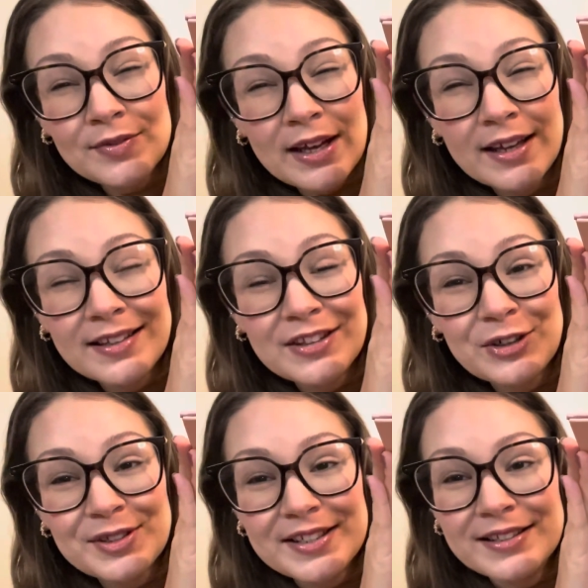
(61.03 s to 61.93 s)
that their
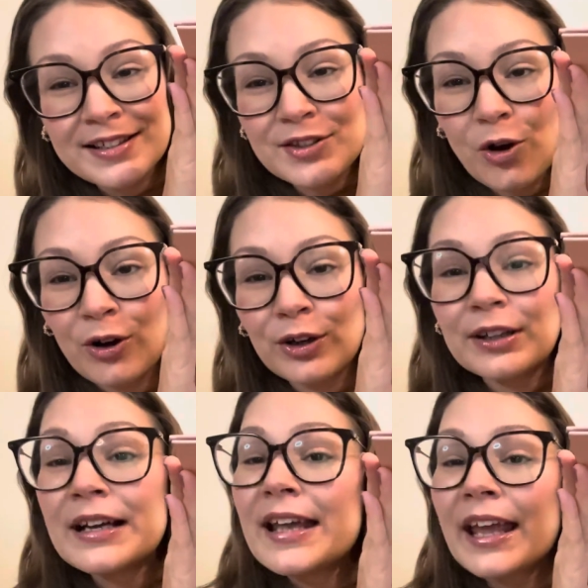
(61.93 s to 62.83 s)
seasons
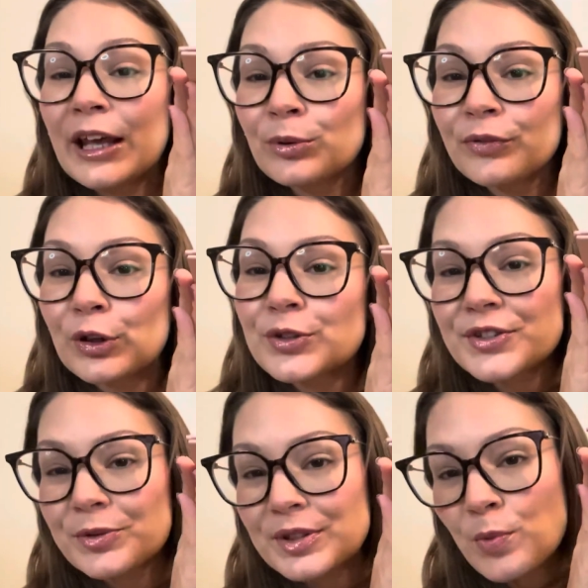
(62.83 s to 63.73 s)
are in reverse,
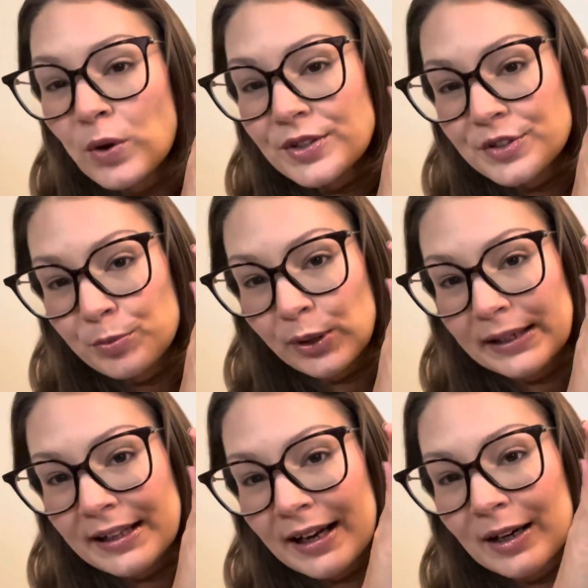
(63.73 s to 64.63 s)
so it's more spring
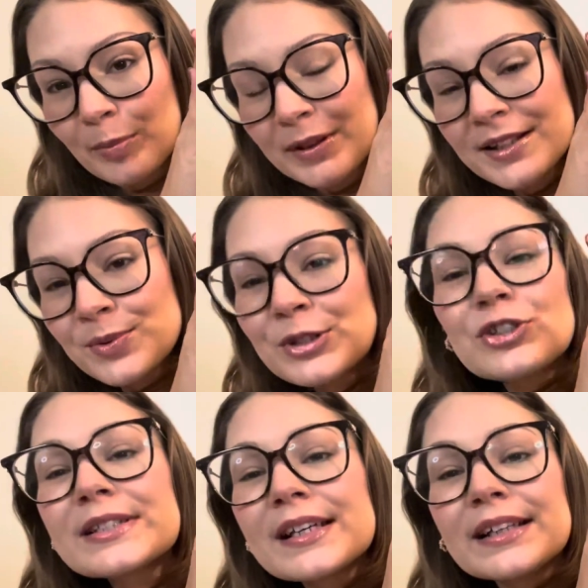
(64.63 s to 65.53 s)
there, but this was
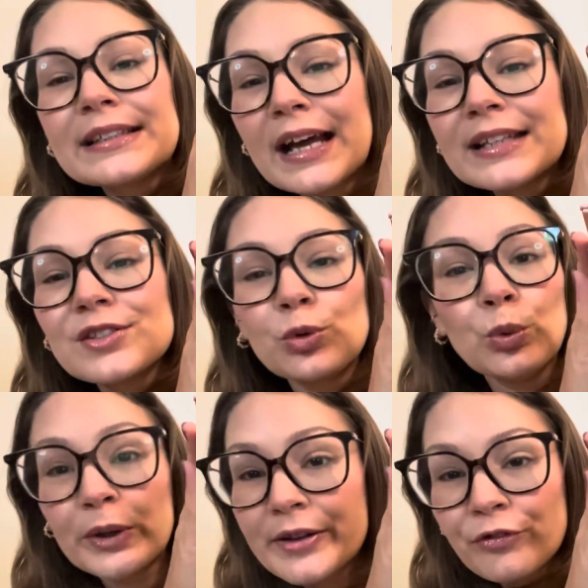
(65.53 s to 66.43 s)
just like a nice
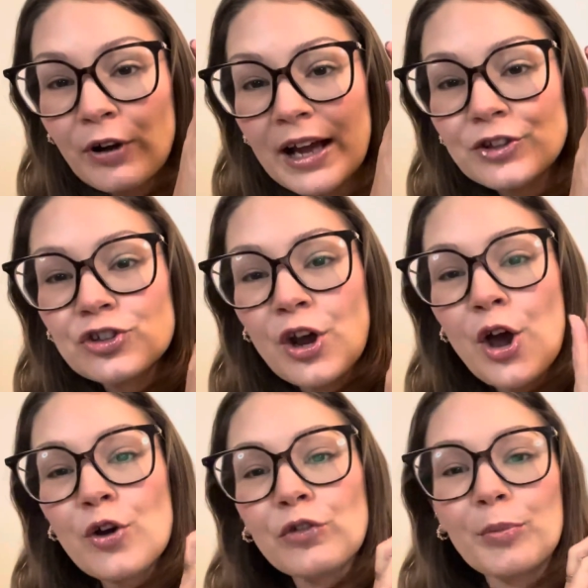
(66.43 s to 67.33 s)
refresh
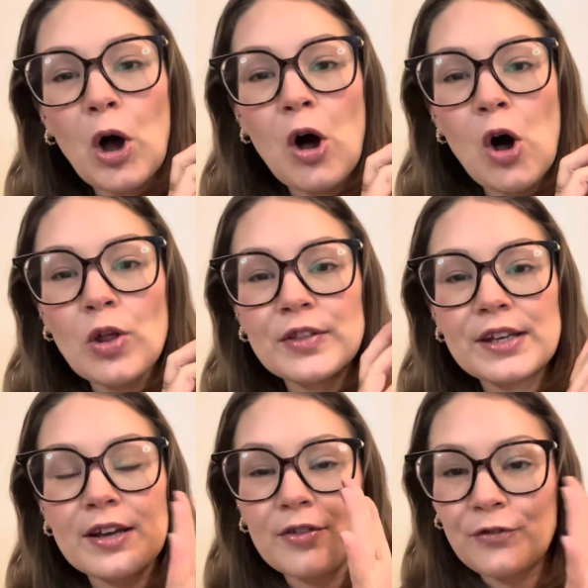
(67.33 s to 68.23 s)
from all
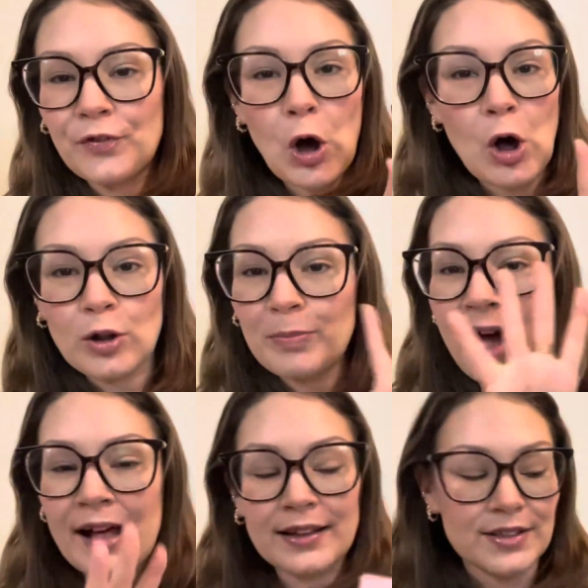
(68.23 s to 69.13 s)
the fall
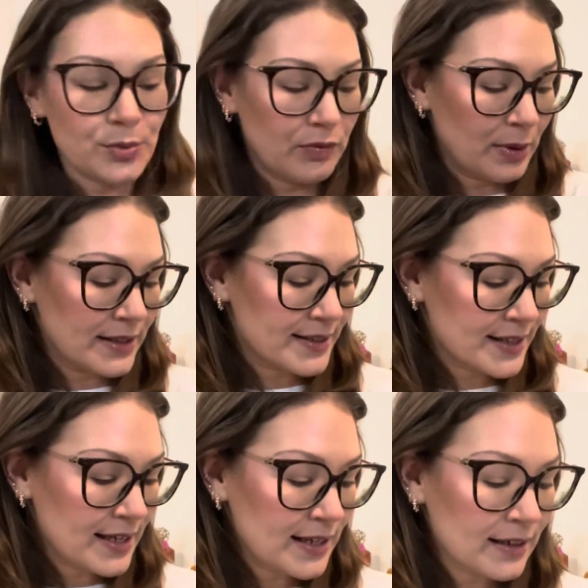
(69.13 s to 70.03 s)
palettes we've been
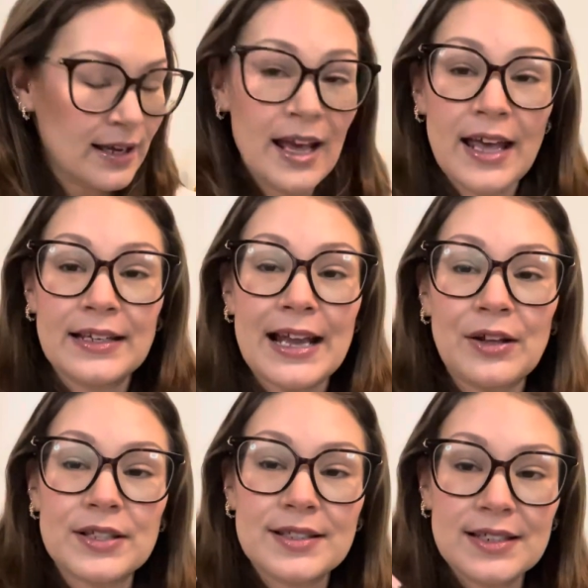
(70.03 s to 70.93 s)
seeing. Now
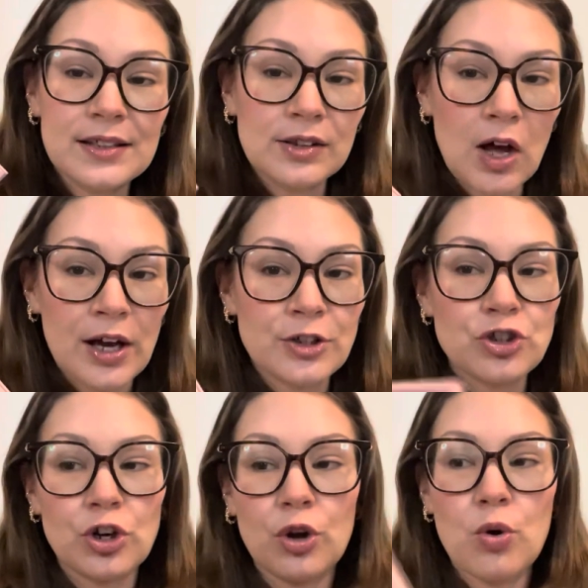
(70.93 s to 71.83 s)
this did
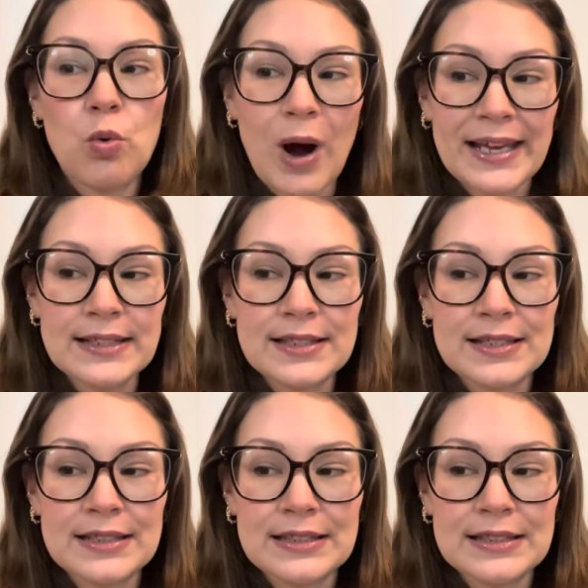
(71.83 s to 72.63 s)
launch quite